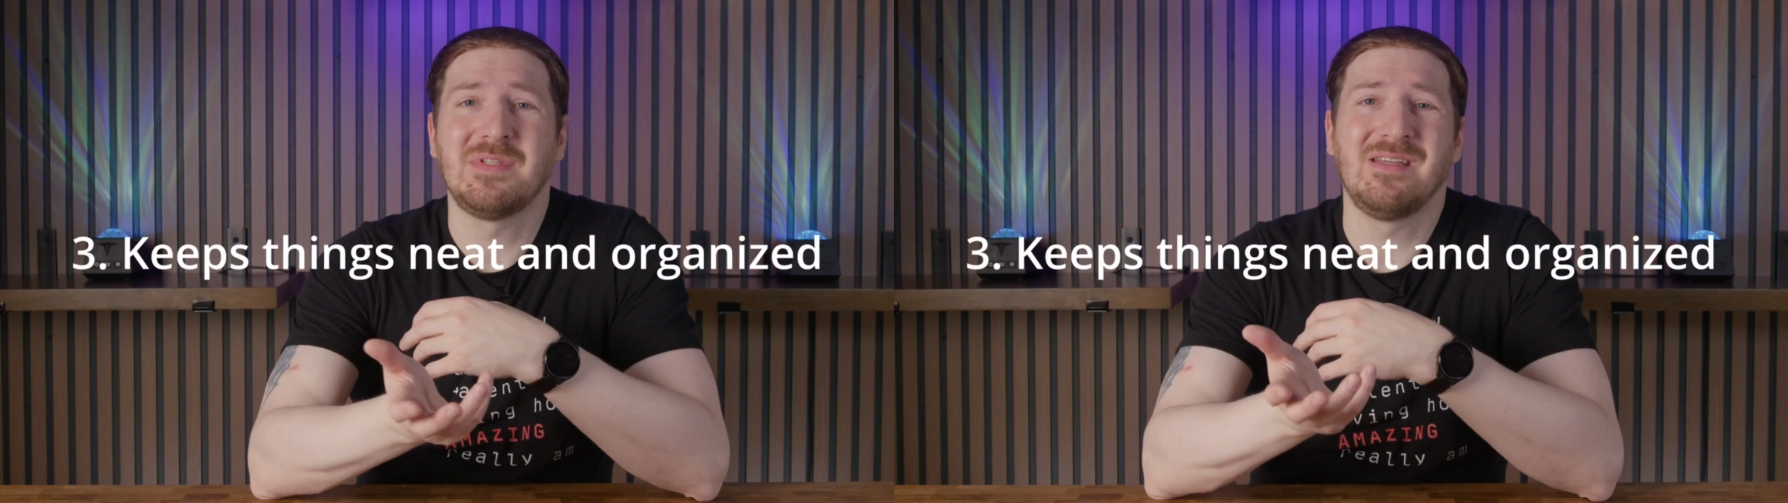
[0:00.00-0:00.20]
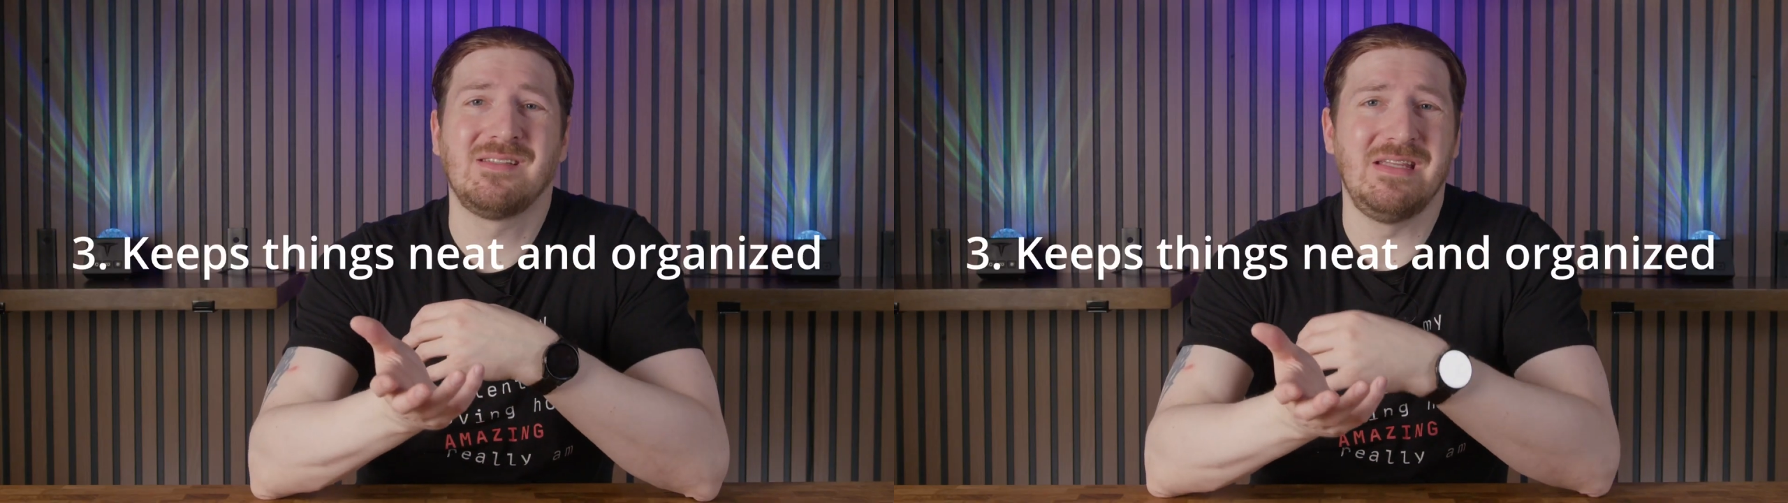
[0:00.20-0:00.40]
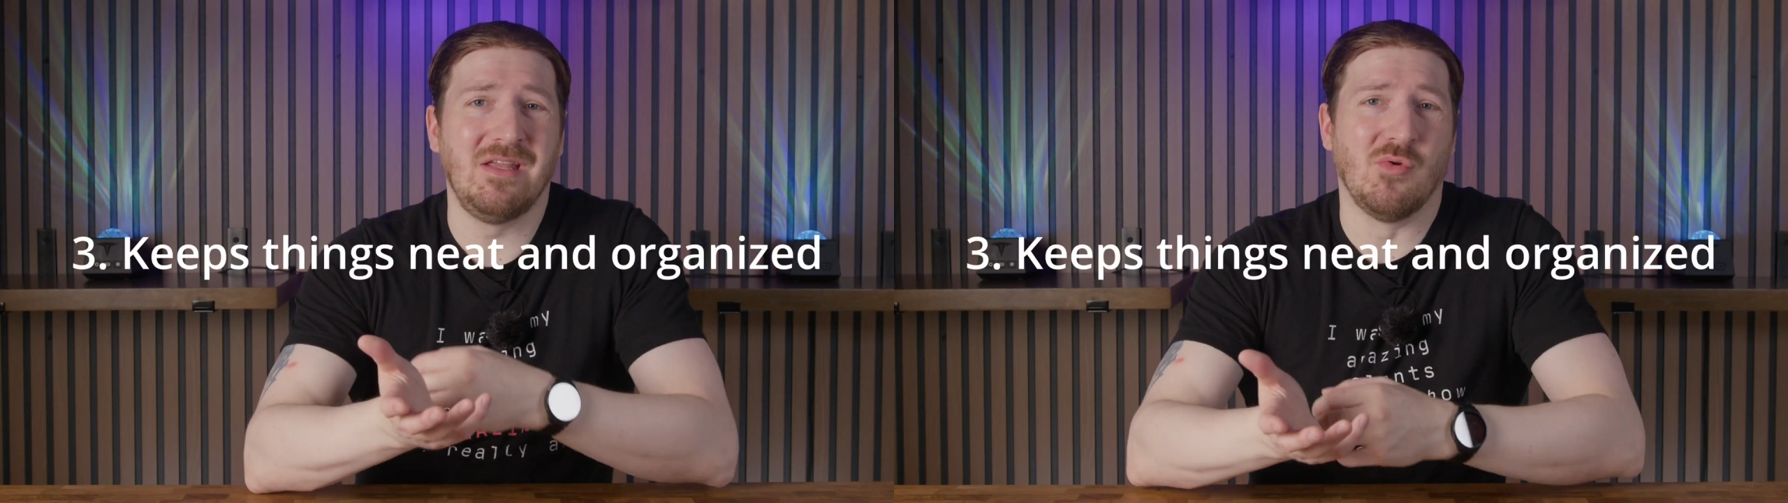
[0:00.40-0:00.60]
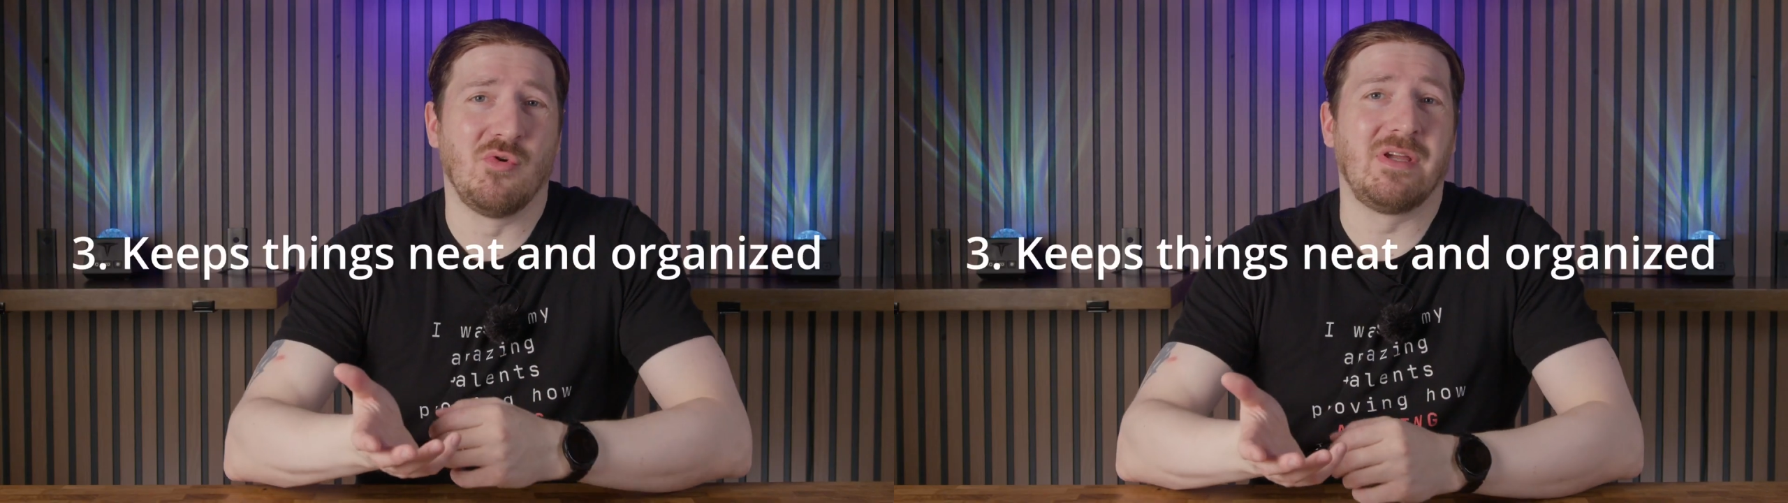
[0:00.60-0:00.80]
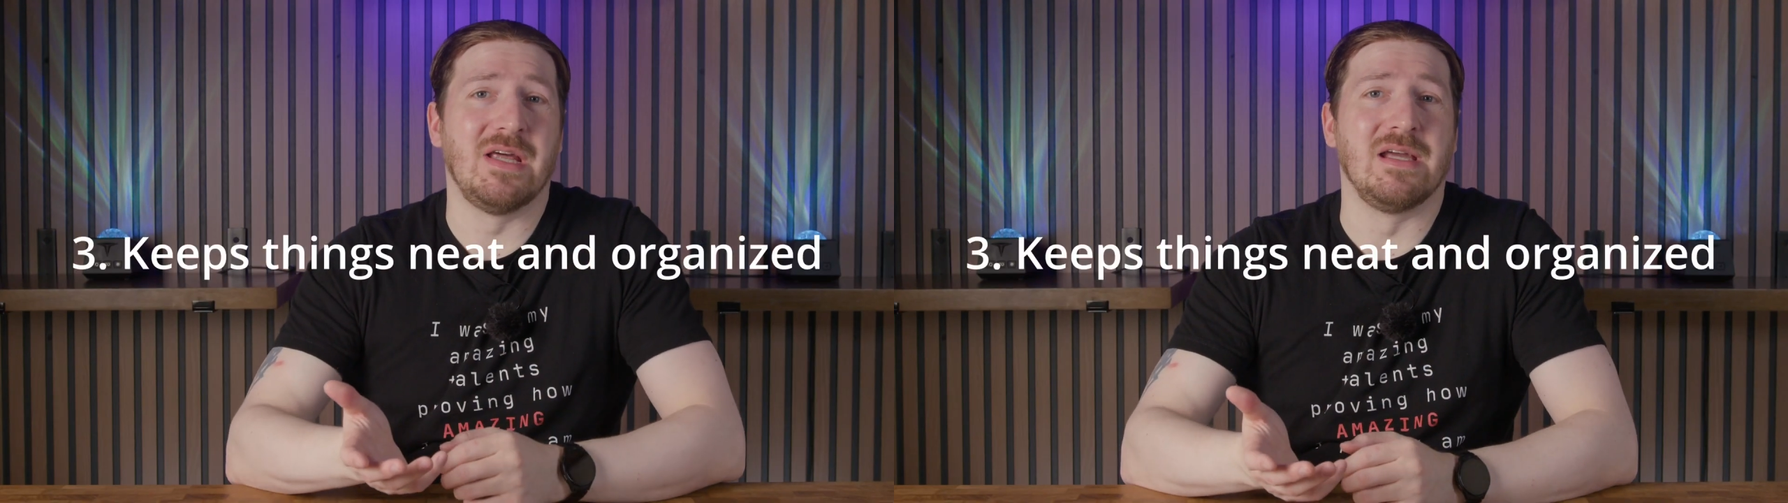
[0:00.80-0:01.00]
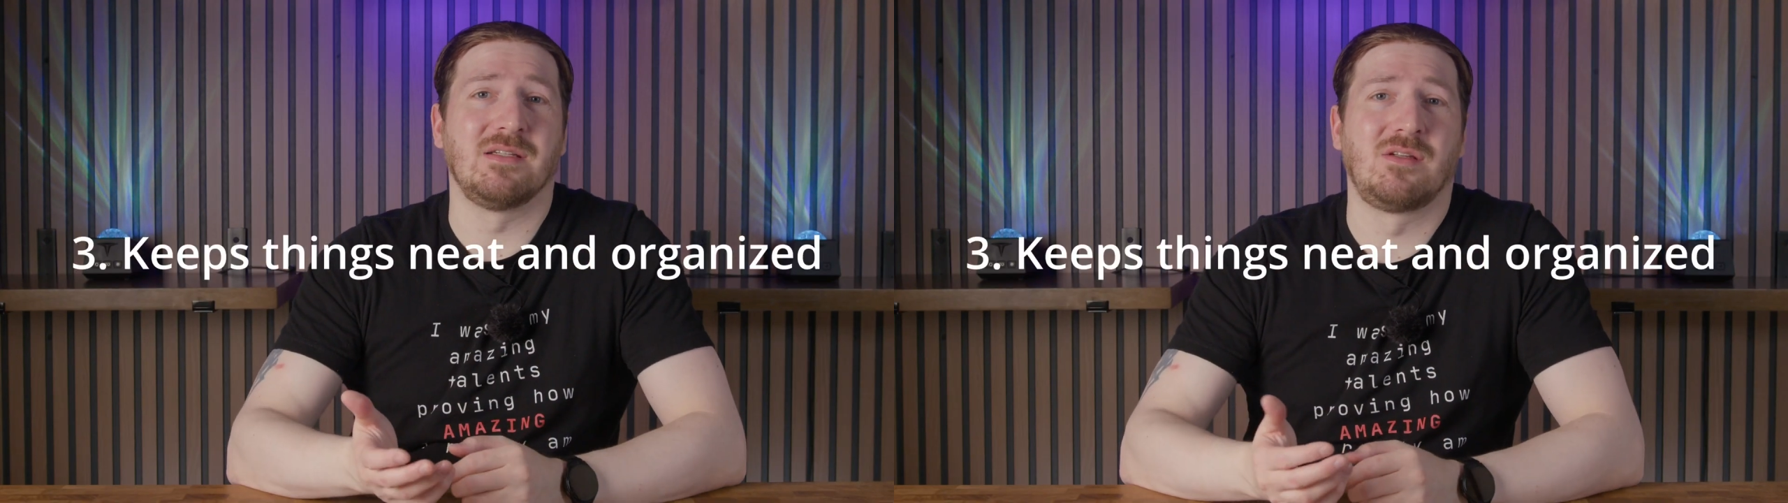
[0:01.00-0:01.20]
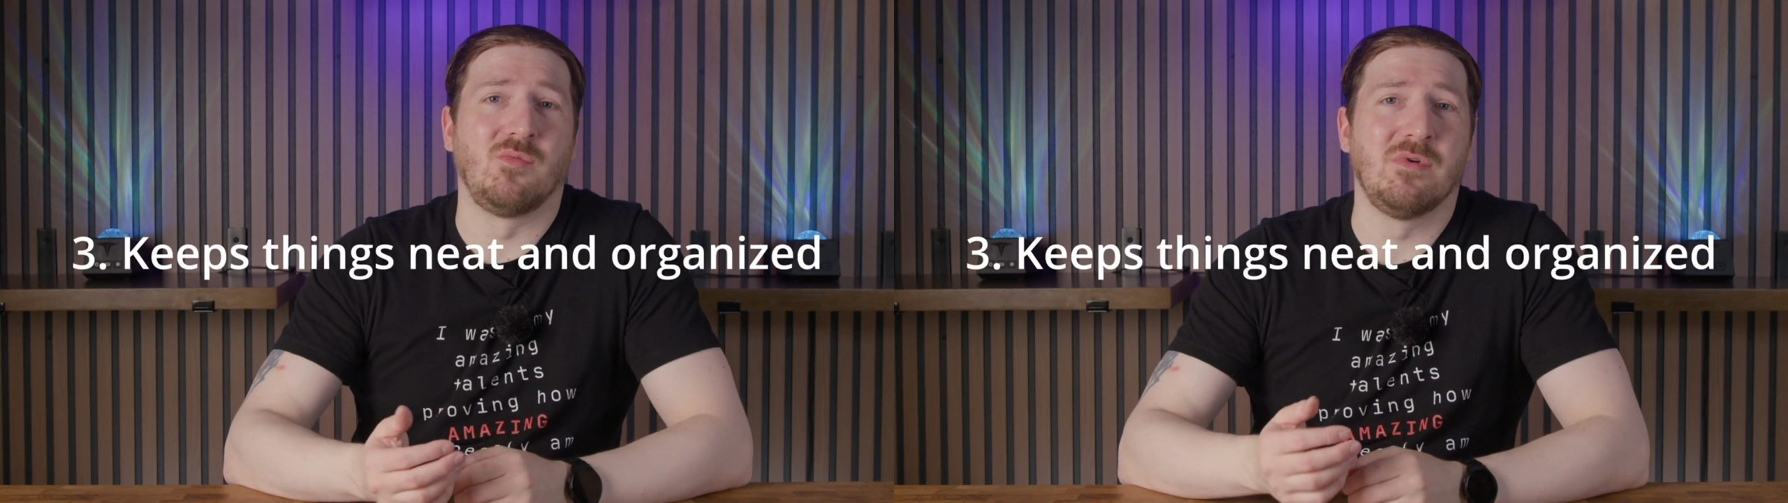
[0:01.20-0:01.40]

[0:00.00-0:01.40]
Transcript: things neat and organized.